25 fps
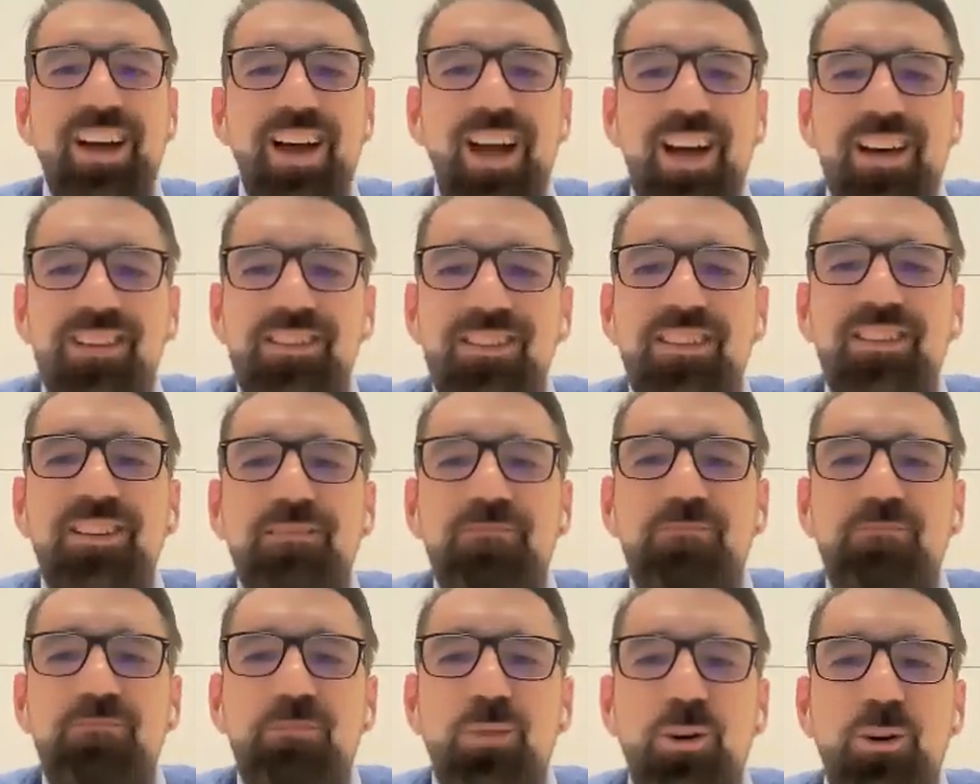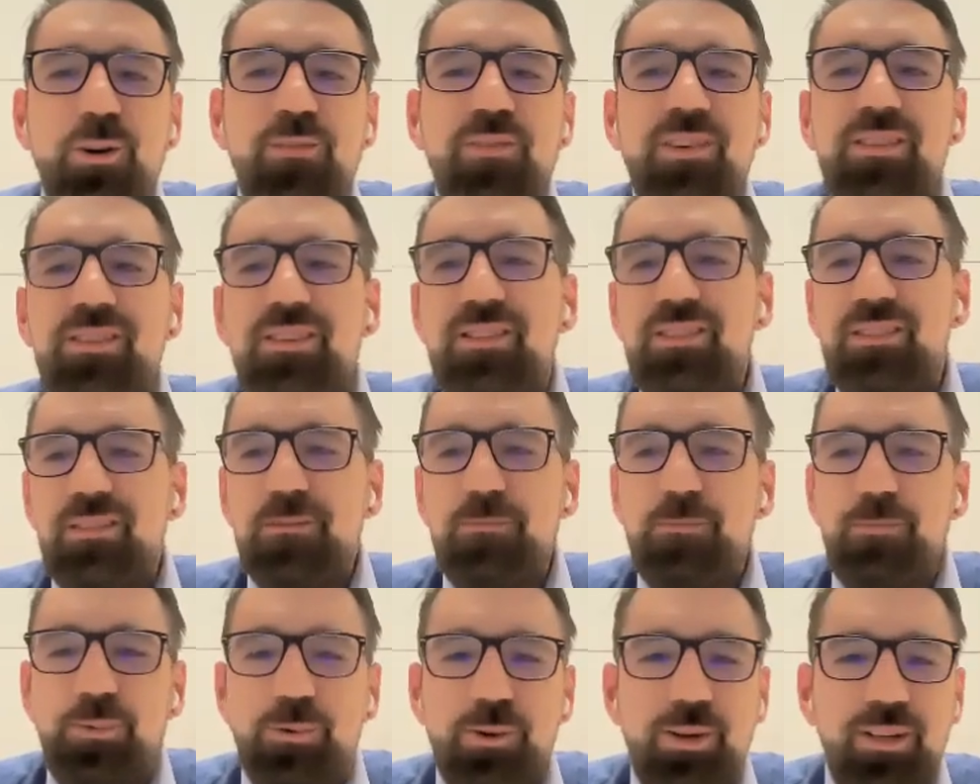As a novice,
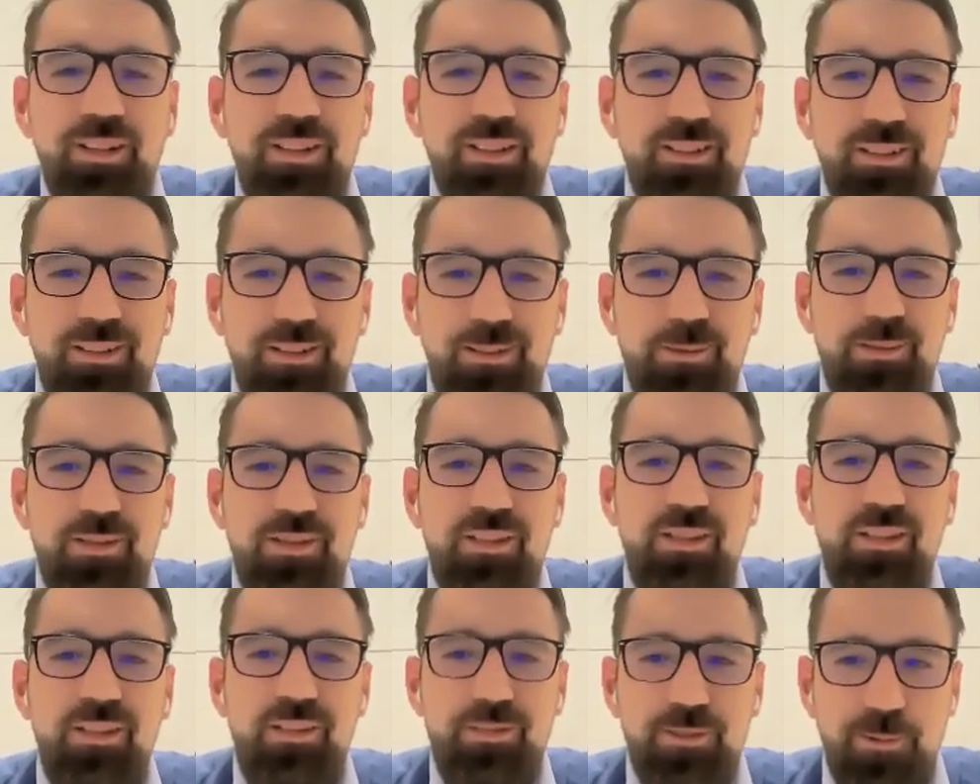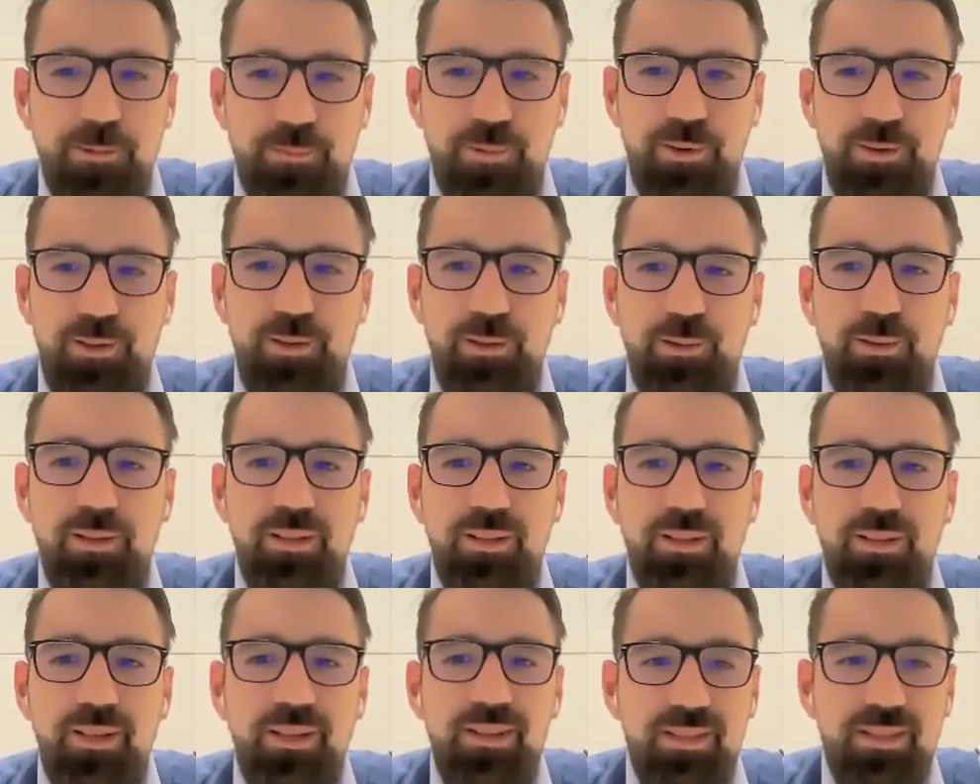it's important to seize
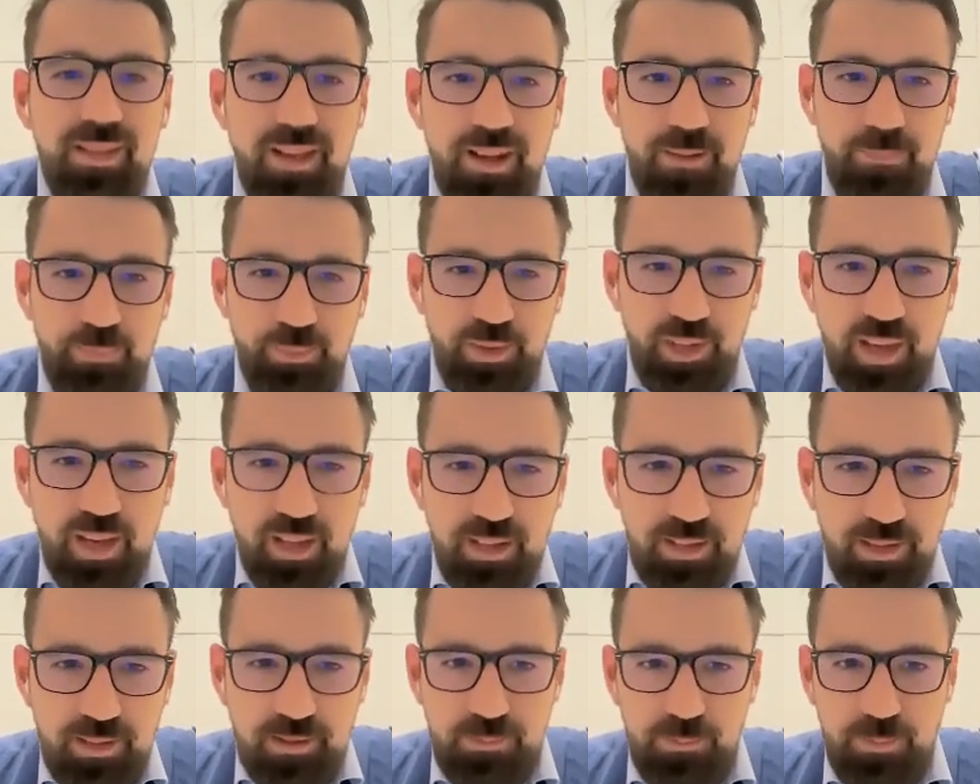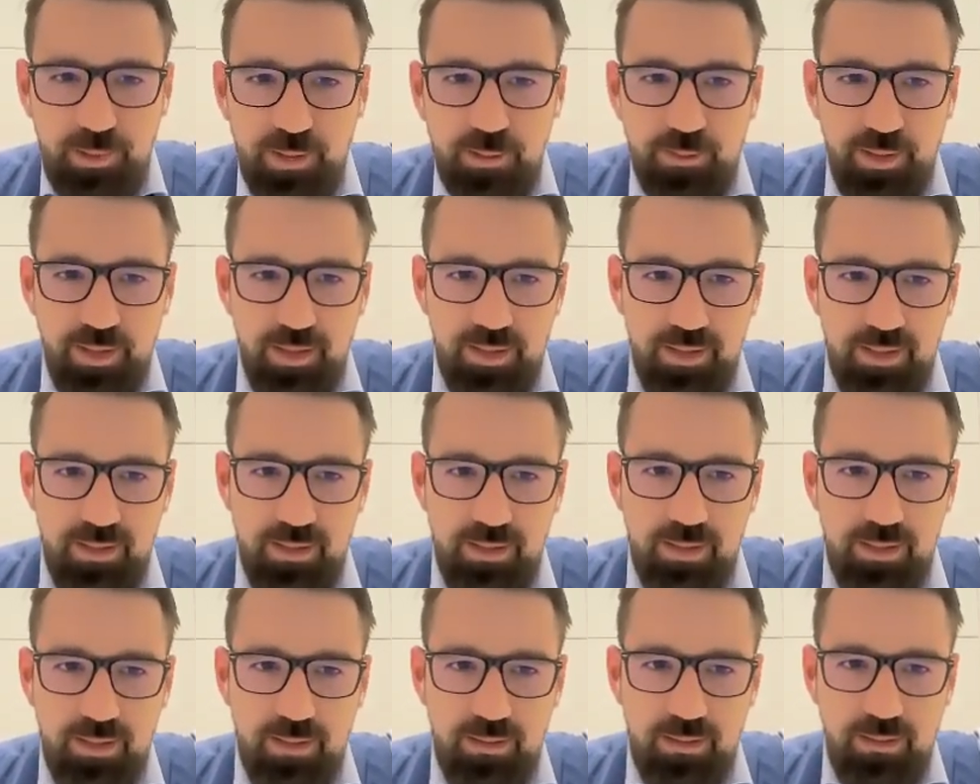opportunities and gain
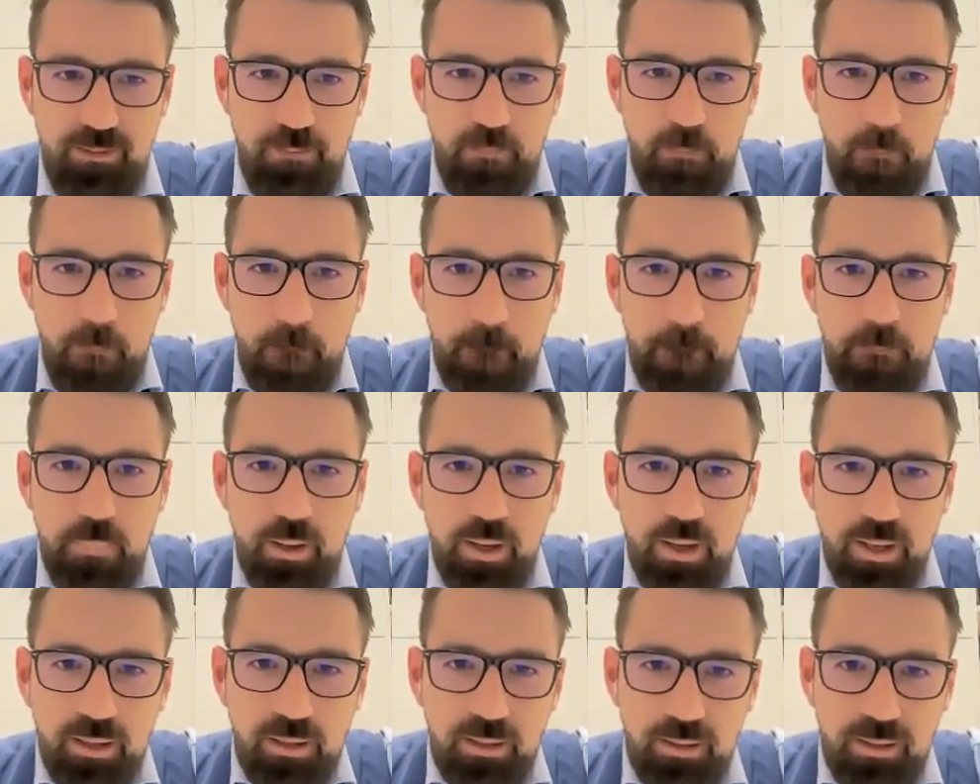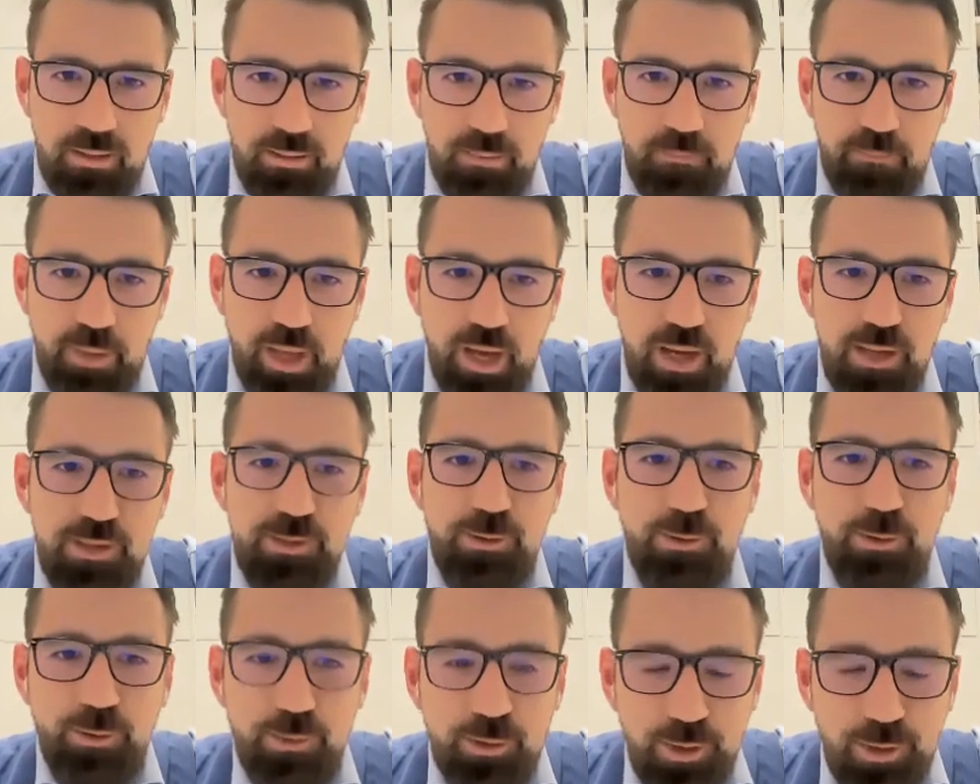experience. But
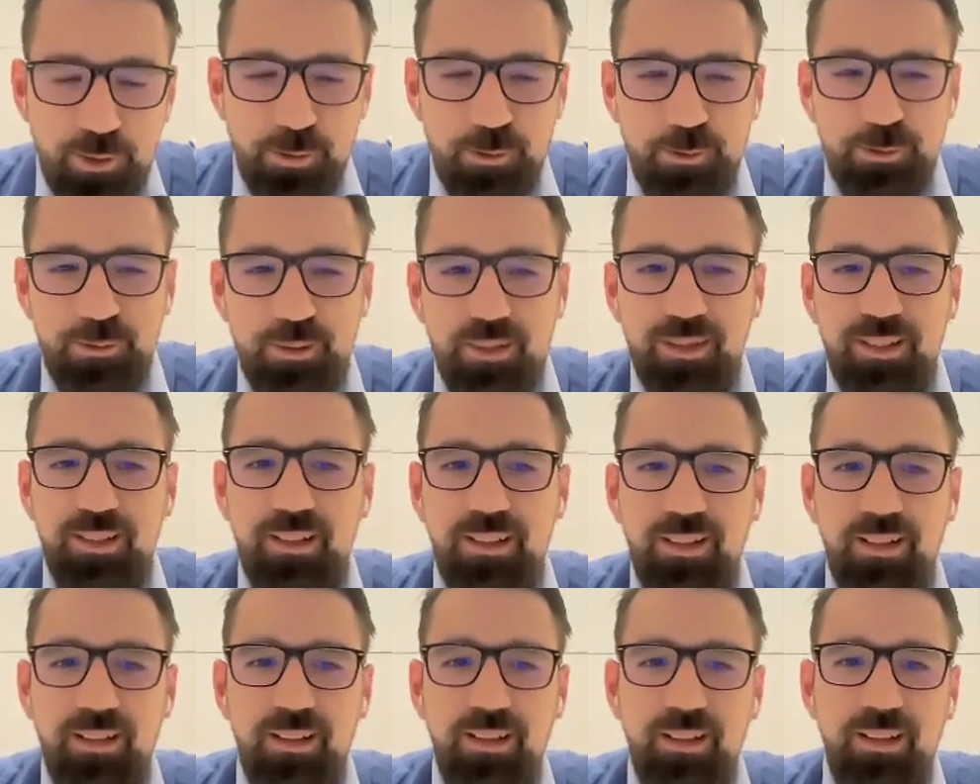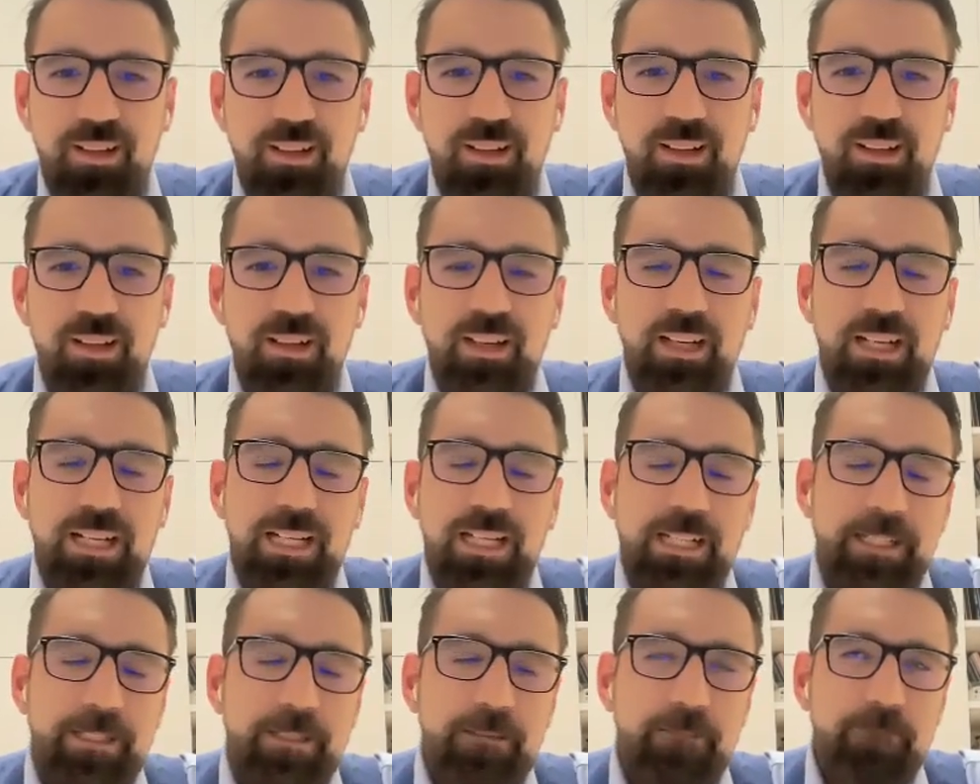as you grow,
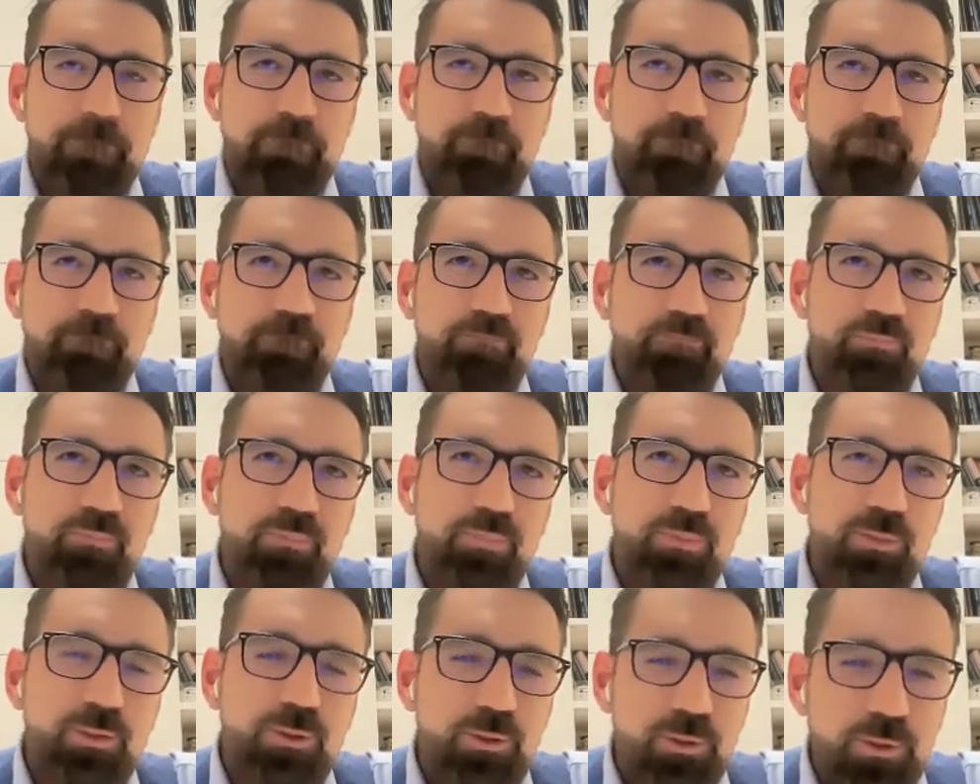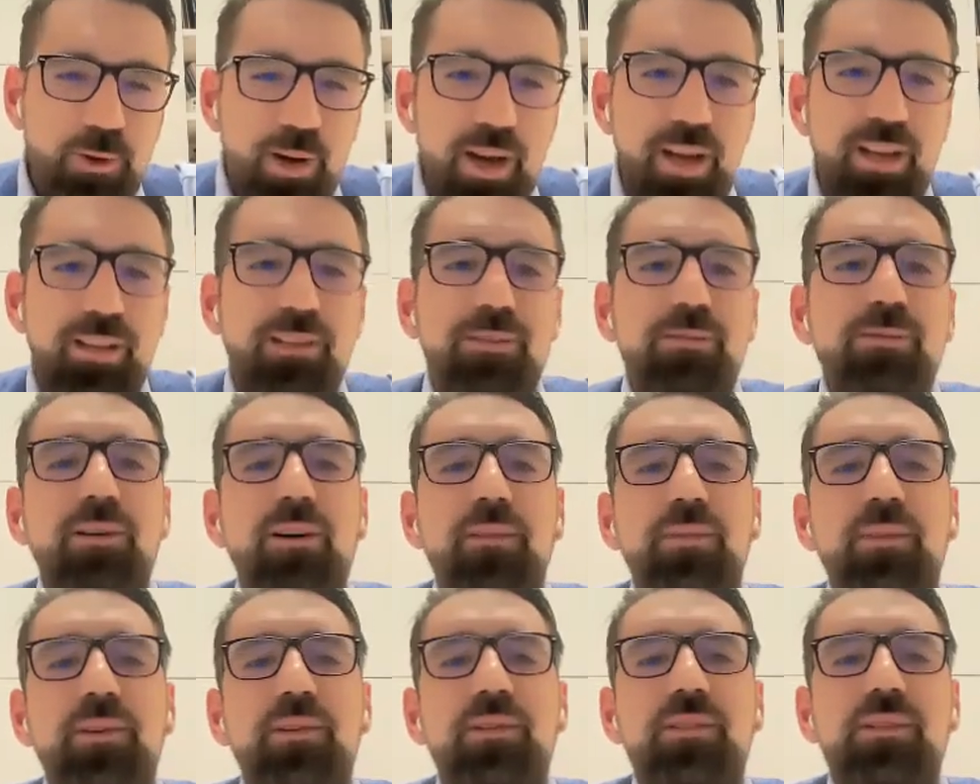try to
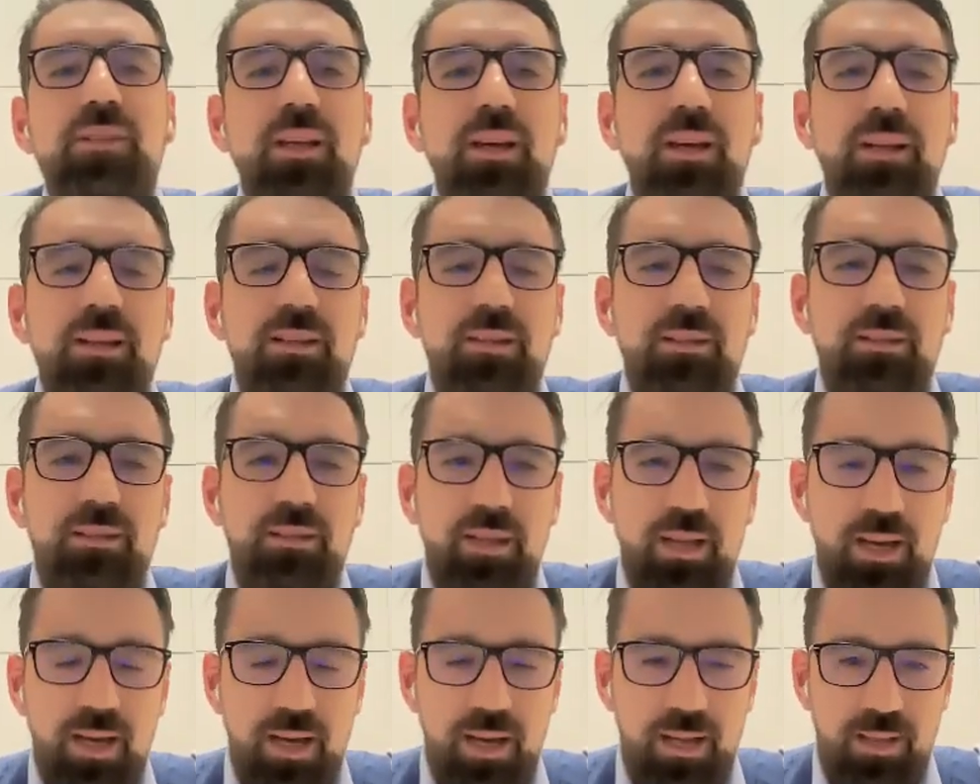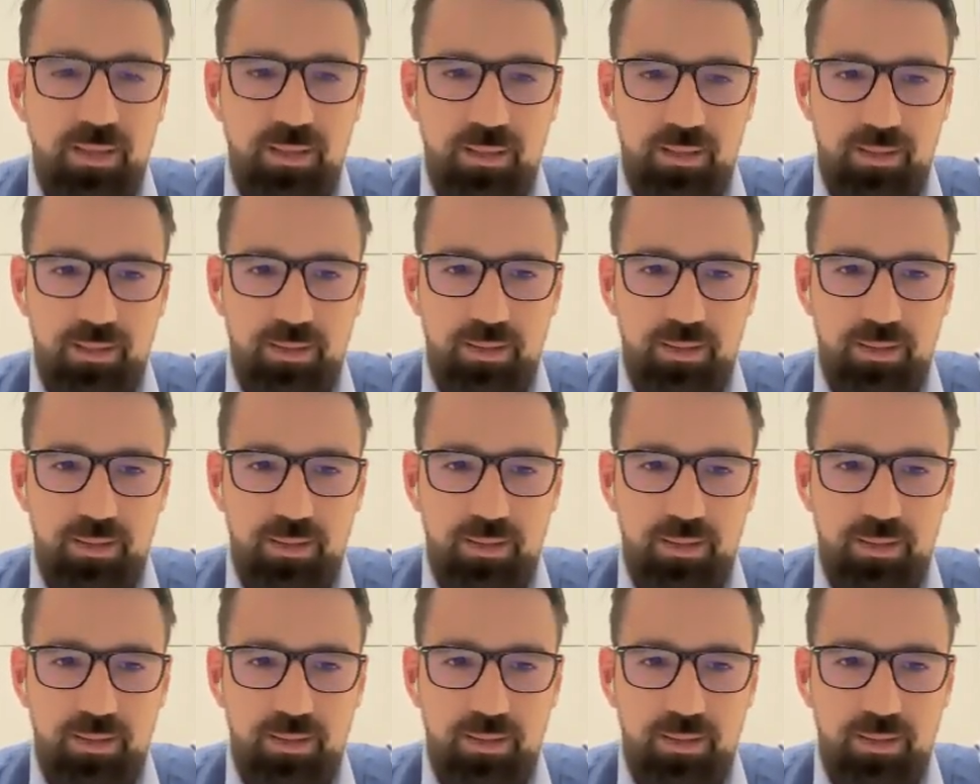understand that